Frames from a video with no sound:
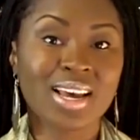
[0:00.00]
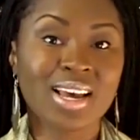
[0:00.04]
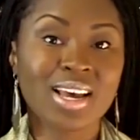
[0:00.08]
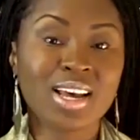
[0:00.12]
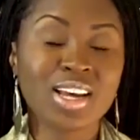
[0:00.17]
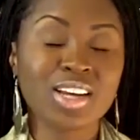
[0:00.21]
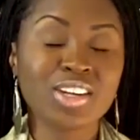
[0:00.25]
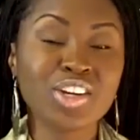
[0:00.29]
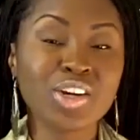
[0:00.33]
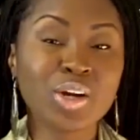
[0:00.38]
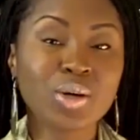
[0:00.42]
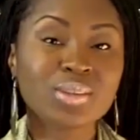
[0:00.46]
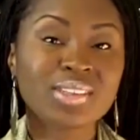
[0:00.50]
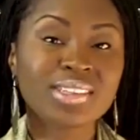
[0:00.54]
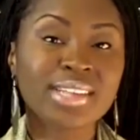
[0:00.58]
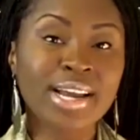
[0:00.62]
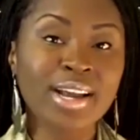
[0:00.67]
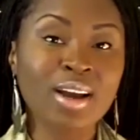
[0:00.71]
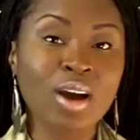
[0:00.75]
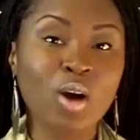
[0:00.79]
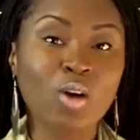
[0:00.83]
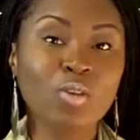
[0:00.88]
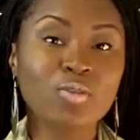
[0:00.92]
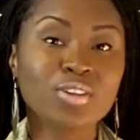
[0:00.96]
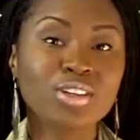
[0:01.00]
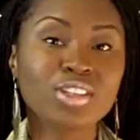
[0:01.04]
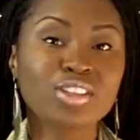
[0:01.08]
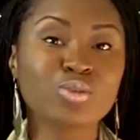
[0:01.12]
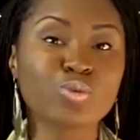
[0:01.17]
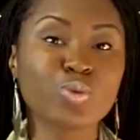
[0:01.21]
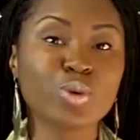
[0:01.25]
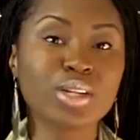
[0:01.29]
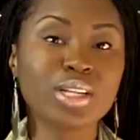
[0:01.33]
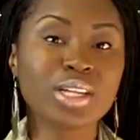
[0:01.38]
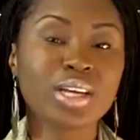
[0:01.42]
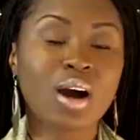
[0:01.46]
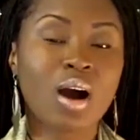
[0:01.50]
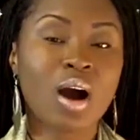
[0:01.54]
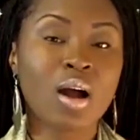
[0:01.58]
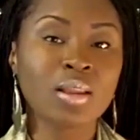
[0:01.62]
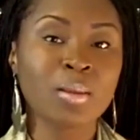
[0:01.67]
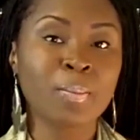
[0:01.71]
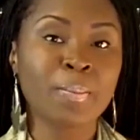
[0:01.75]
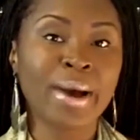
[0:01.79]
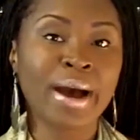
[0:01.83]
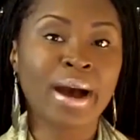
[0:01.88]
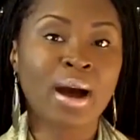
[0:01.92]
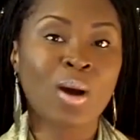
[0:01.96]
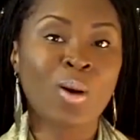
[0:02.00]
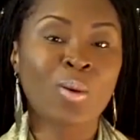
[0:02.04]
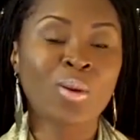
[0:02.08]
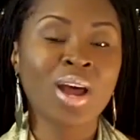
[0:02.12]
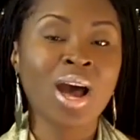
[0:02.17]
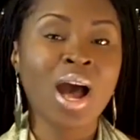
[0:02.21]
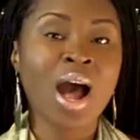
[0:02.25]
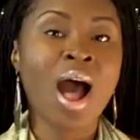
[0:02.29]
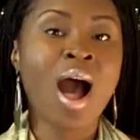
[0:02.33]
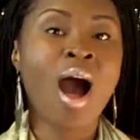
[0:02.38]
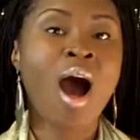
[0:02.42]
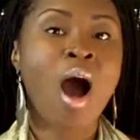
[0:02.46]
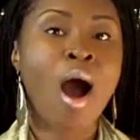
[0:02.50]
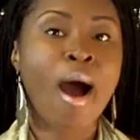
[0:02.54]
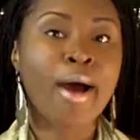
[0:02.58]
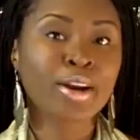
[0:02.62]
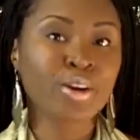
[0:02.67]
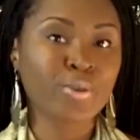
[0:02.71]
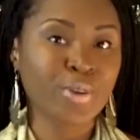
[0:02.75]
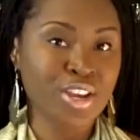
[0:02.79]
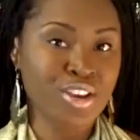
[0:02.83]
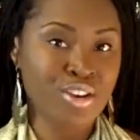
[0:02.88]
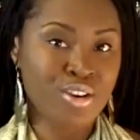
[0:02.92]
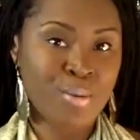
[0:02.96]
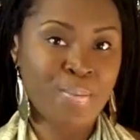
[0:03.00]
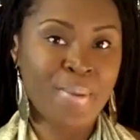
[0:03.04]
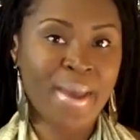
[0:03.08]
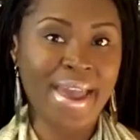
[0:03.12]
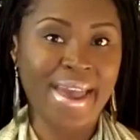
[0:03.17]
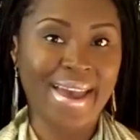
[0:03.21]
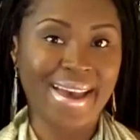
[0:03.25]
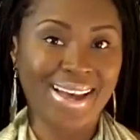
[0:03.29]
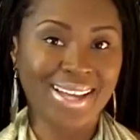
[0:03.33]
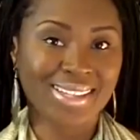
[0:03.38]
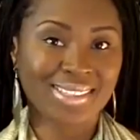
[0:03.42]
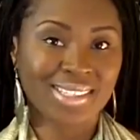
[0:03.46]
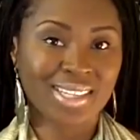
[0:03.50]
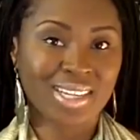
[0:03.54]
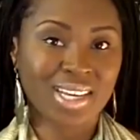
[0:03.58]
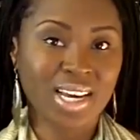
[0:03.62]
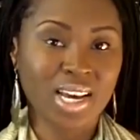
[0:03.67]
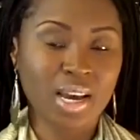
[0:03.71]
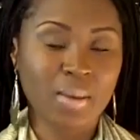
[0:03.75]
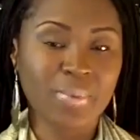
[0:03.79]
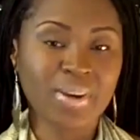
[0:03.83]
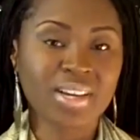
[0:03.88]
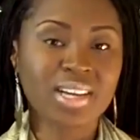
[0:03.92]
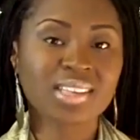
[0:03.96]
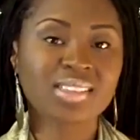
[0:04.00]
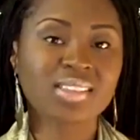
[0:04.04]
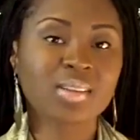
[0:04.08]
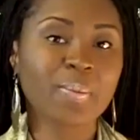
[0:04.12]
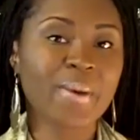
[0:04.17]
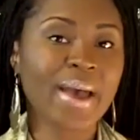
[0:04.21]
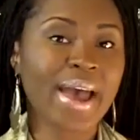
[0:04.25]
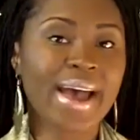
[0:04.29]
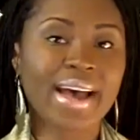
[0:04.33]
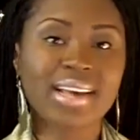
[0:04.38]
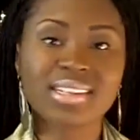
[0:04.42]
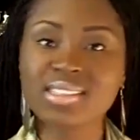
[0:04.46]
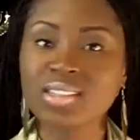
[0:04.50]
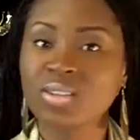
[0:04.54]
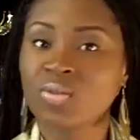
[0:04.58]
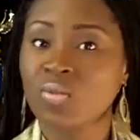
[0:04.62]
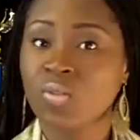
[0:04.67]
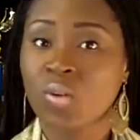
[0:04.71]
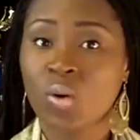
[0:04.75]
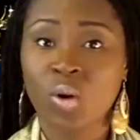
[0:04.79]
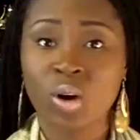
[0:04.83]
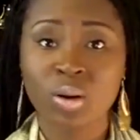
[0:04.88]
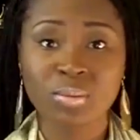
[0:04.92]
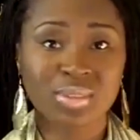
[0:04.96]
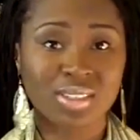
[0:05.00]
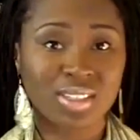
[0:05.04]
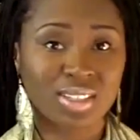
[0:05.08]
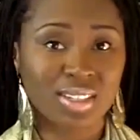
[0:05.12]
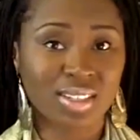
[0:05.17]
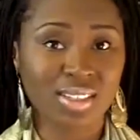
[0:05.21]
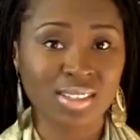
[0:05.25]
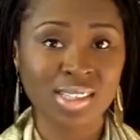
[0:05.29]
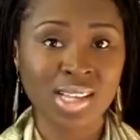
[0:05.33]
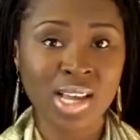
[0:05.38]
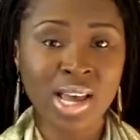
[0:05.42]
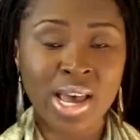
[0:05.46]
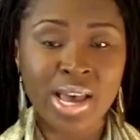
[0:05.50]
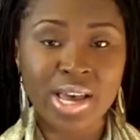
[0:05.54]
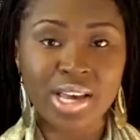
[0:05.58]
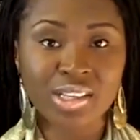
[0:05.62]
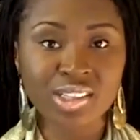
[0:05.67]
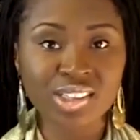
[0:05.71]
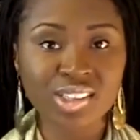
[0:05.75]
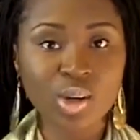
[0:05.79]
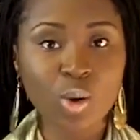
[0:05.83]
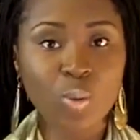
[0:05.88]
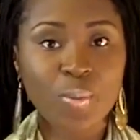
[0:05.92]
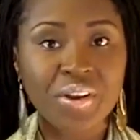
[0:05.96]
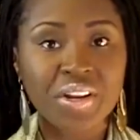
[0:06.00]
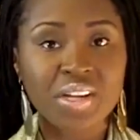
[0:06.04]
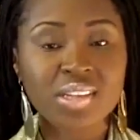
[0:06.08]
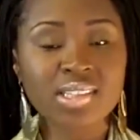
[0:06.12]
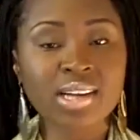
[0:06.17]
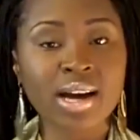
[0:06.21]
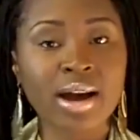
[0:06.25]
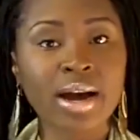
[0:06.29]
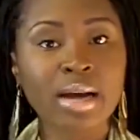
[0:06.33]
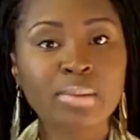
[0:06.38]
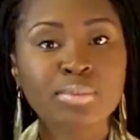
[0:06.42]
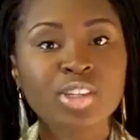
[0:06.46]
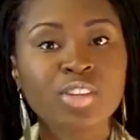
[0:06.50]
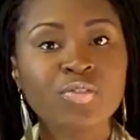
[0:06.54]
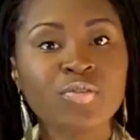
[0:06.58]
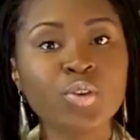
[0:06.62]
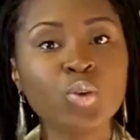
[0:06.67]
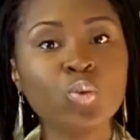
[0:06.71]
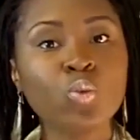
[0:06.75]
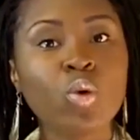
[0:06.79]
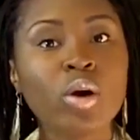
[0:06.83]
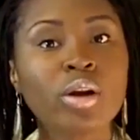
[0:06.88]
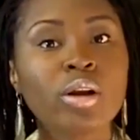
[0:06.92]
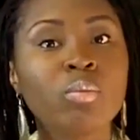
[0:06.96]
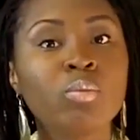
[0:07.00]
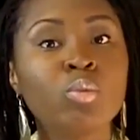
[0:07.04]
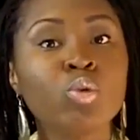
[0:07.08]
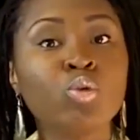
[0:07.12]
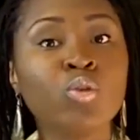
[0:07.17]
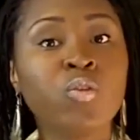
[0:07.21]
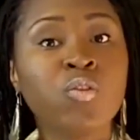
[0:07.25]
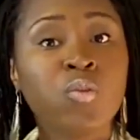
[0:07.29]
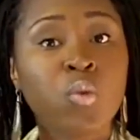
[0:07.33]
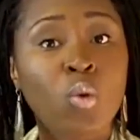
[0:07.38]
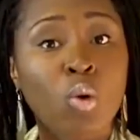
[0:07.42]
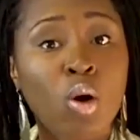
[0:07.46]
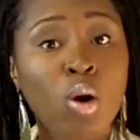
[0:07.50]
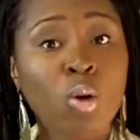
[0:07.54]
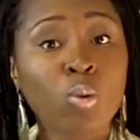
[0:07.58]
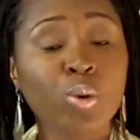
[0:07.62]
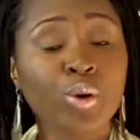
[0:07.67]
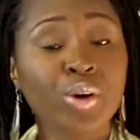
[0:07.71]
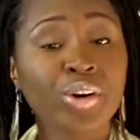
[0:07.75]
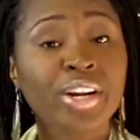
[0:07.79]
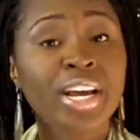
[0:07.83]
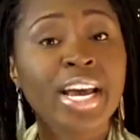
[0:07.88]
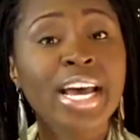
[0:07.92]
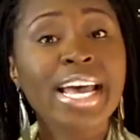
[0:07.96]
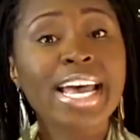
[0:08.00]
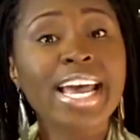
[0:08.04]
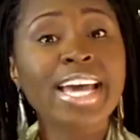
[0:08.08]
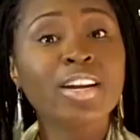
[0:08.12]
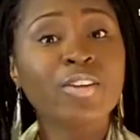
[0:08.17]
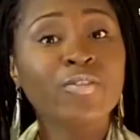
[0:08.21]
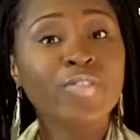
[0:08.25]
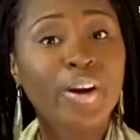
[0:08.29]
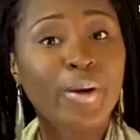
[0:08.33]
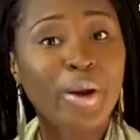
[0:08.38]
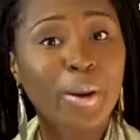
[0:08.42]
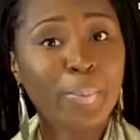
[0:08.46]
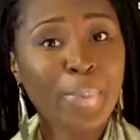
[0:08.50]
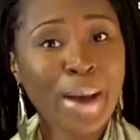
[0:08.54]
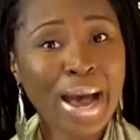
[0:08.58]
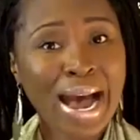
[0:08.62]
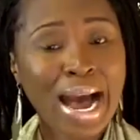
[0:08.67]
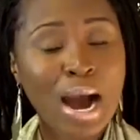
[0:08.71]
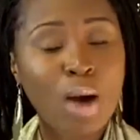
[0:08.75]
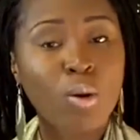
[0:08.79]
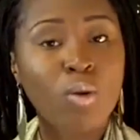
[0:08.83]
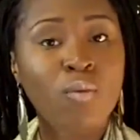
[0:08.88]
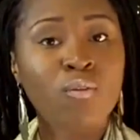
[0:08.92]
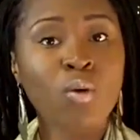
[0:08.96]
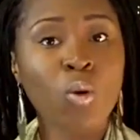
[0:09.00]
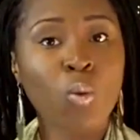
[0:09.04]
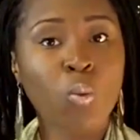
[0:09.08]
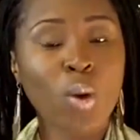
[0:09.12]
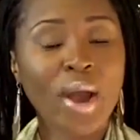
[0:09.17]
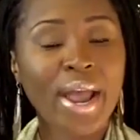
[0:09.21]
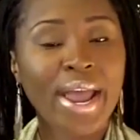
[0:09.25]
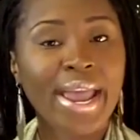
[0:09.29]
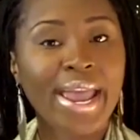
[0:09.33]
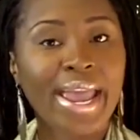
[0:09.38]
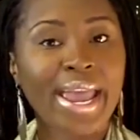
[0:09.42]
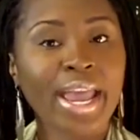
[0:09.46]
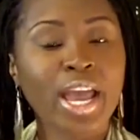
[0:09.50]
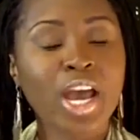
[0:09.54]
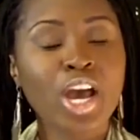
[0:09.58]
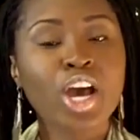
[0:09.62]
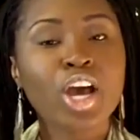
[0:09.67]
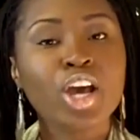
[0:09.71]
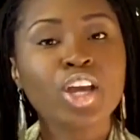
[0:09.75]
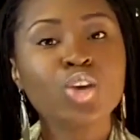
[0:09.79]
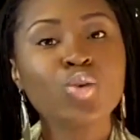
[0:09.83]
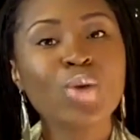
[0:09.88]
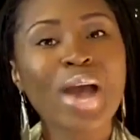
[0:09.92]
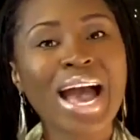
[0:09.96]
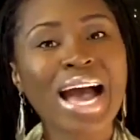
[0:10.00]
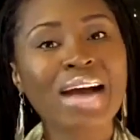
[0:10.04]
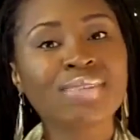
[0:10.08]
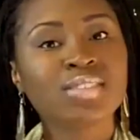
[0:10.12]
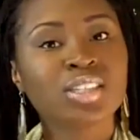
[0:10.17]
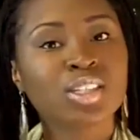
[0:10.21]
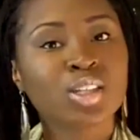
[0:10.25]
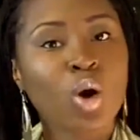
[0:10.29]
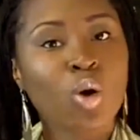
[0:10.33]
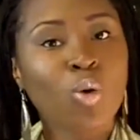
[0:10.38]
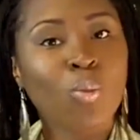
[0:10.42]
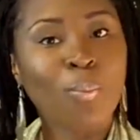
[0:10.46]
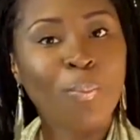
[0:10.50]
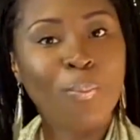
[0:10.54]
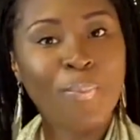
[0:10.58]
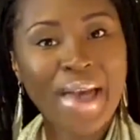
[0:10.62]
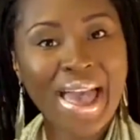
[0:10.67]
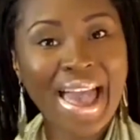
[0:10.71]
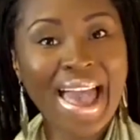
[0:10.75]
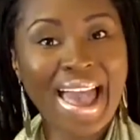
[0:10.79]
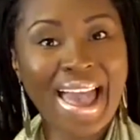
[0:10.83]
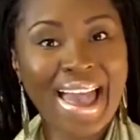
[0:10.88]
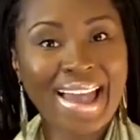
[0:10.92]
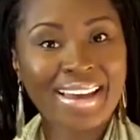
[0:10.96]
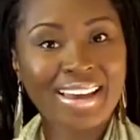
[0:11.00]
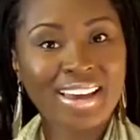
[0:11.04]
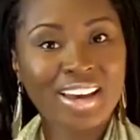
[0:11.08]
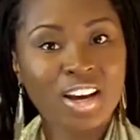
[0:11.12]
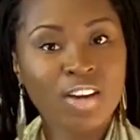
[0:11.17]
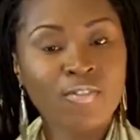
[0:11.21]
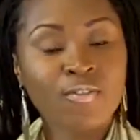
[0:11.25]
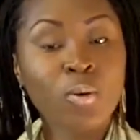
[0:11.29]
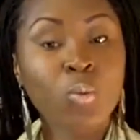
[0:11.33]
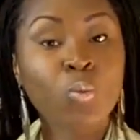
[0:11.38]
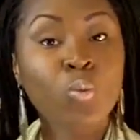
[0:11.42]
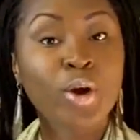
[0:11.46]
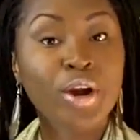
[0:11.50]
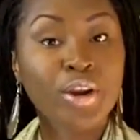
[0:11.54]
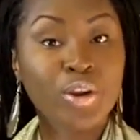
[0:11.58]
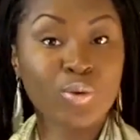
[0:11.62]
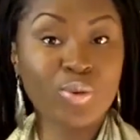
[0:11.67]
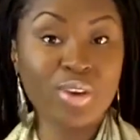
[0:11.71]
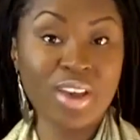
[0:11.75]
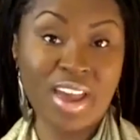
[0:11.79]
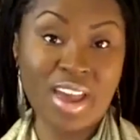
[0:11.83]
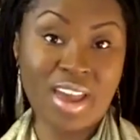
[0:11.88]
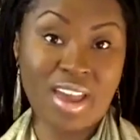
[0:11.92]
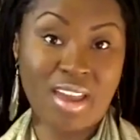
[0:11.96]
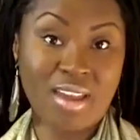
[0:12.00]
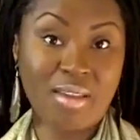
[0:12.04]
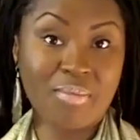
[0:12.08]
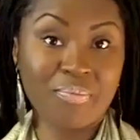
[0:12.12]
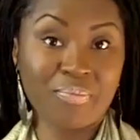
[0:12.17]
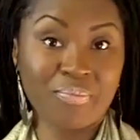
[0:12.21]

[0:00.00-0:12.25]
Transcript: You know, Sankofa is really all about honoring your past because the past informs us. And so many times, if you want to move forward in a very powerful way, you have to go back from where you came.